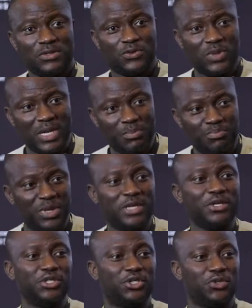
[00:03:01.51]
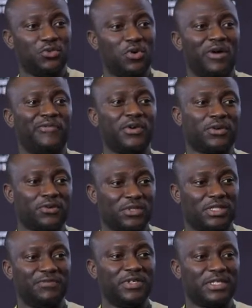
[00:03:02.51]
to the big issue of
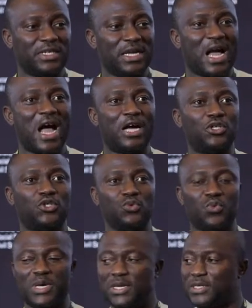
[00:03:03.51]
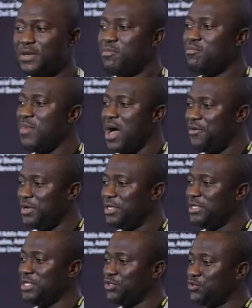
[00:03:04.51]
inclusivity. How do we marry
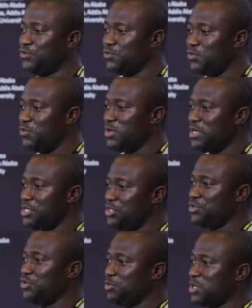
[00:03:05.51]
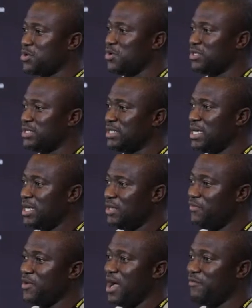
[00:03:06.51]
these two issues? Because
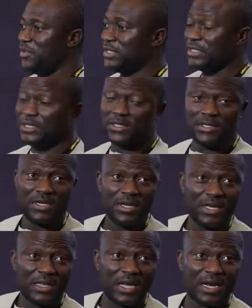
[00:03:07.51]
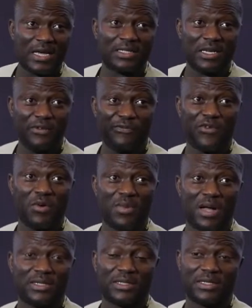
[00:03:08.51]
if you have a city that has an
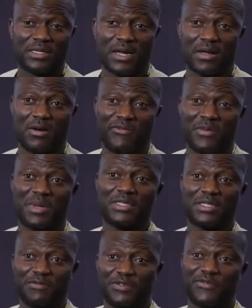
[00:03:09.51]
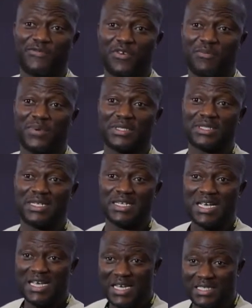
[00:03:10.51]
informal sector of about 74%,
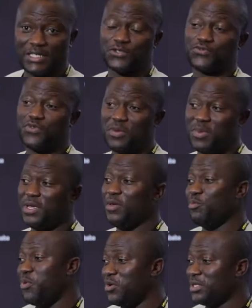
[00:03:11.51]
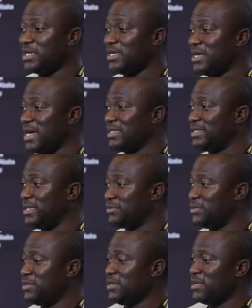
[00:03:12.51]
it's extremely important as a,
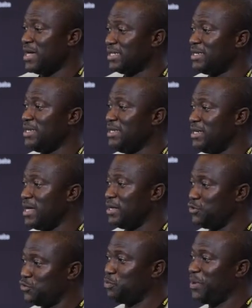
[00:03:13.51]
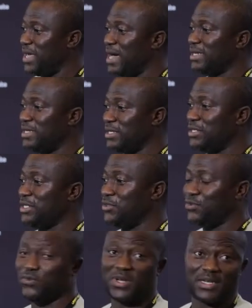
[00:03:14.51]
as a leader to pay
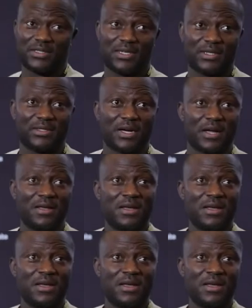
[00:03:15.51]
attention to that sector.